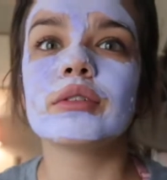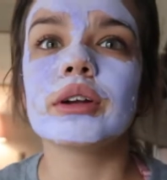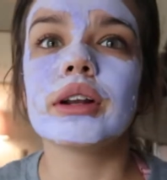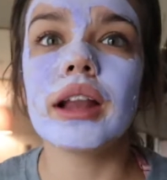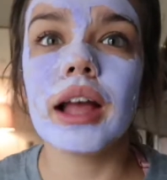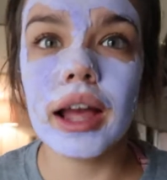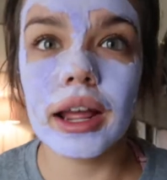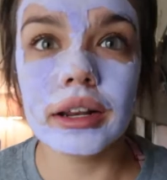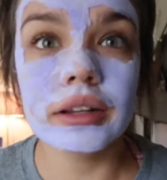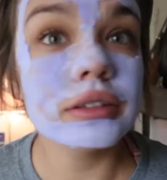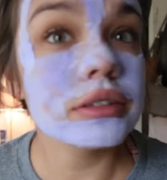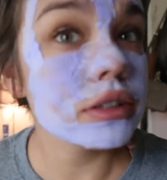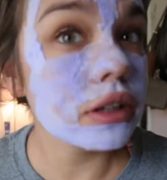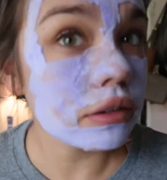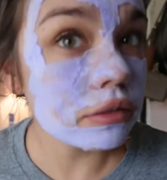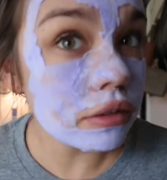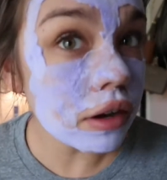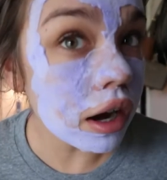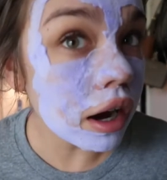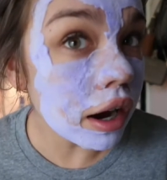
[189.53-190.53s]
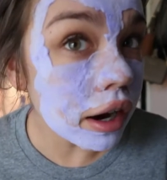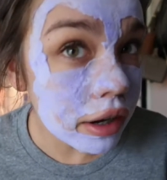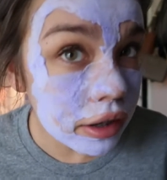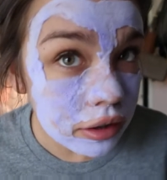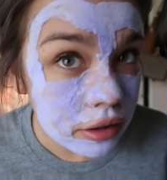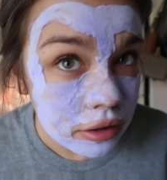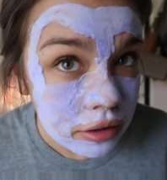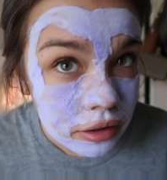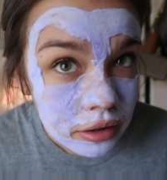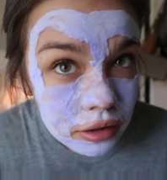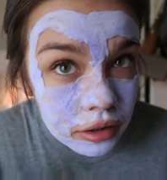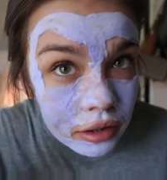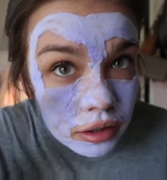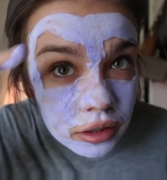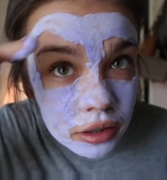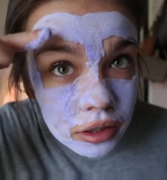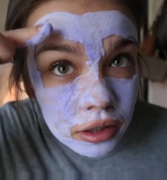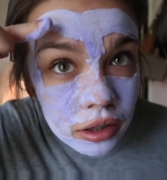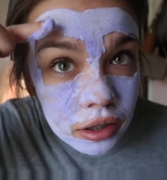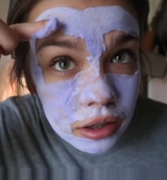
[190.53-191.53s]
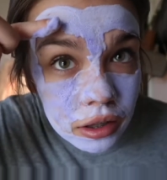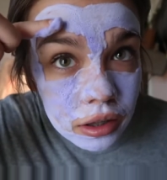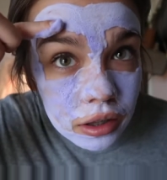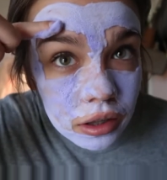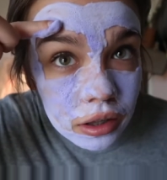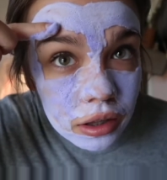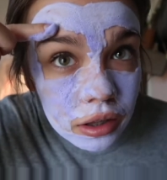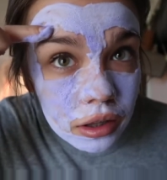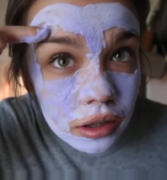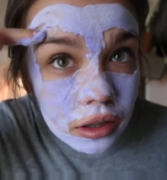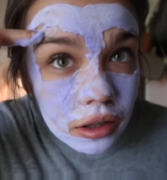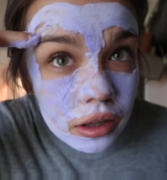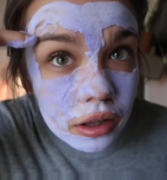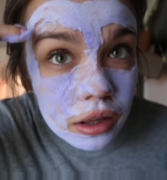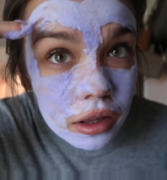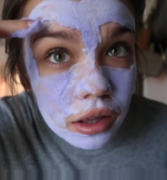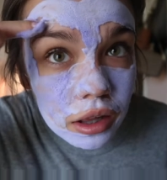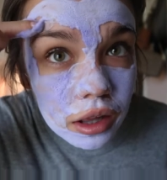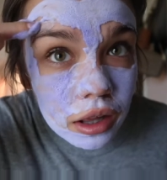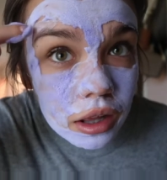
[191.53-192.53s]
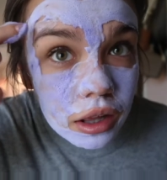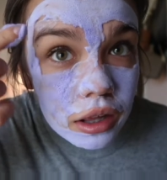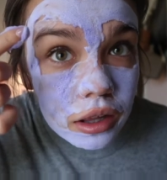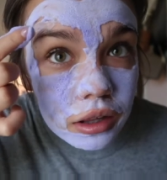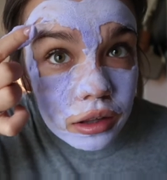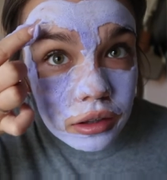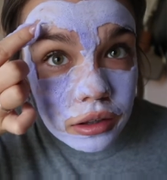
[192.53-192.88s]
49 so far. Uh,